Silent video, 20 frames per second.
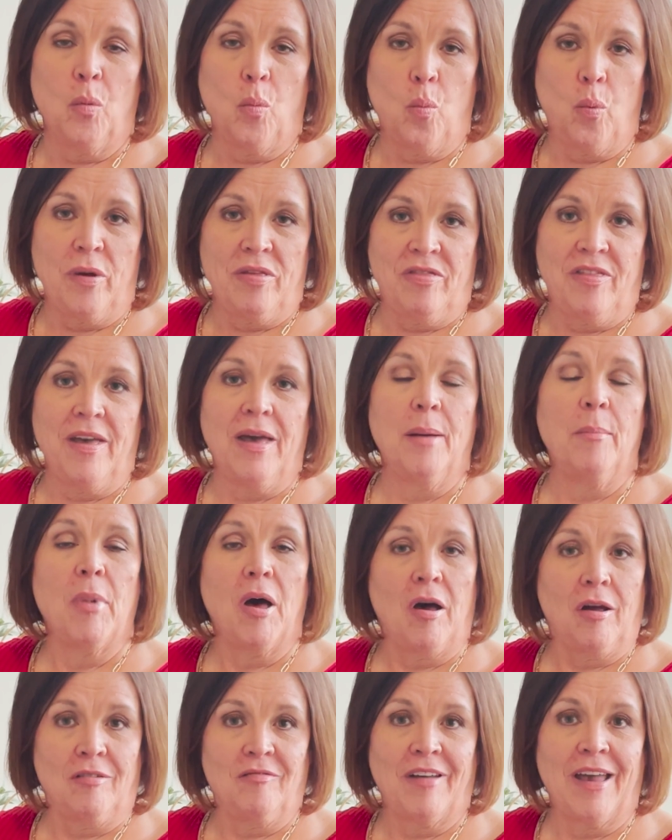with them
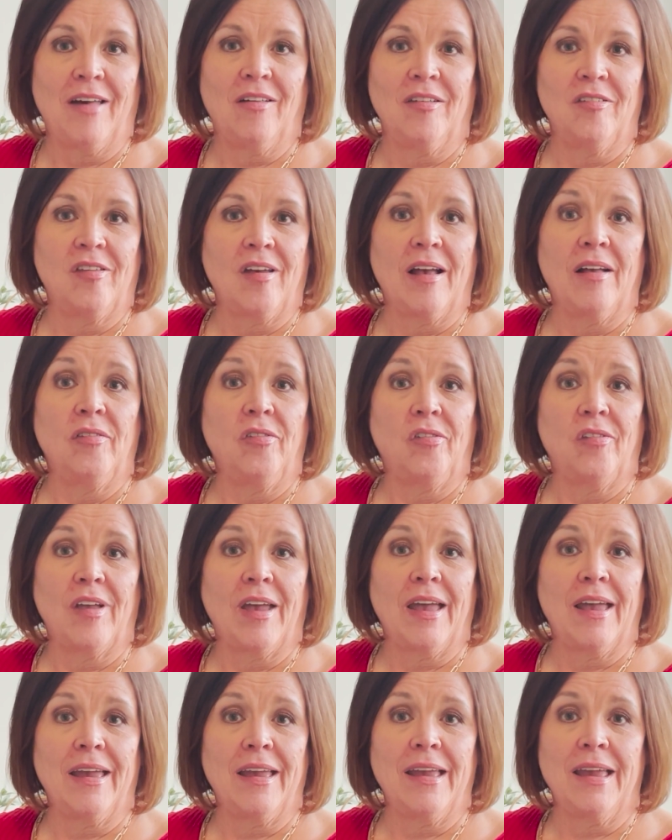on Valentine's
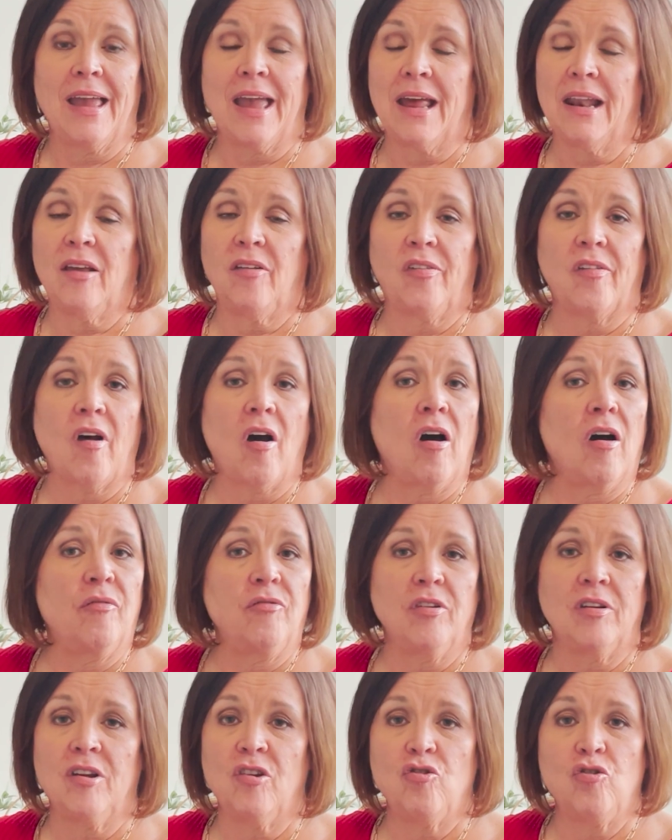Day and as
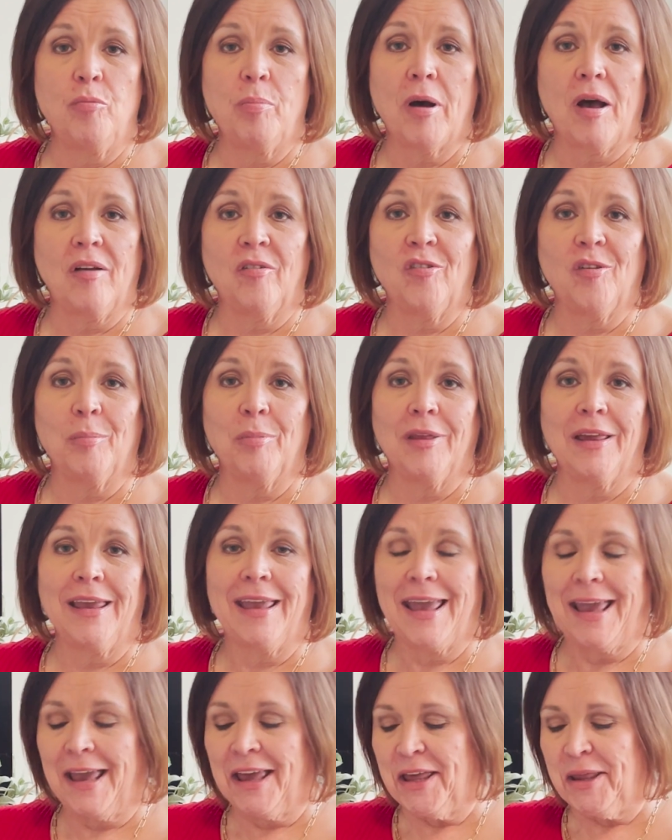often as you possibly
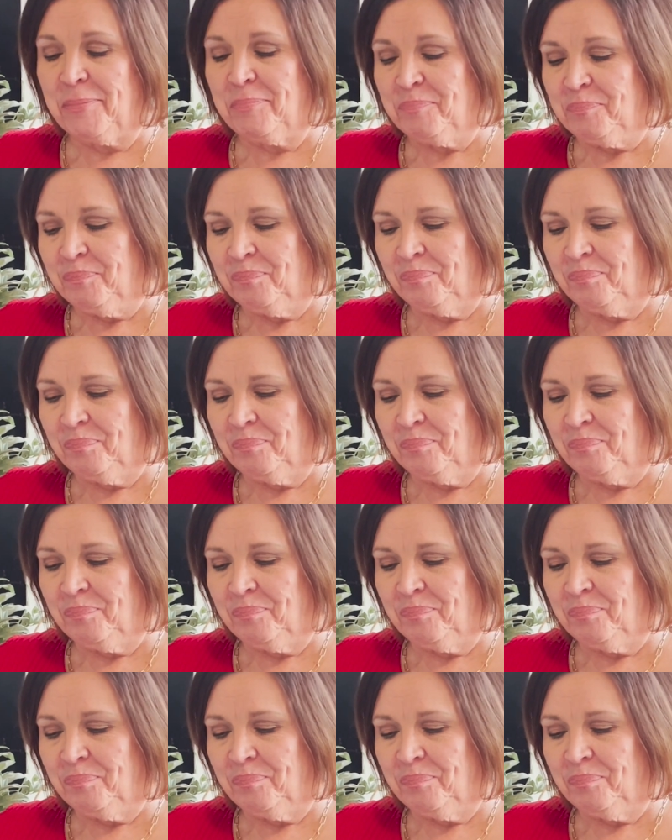can.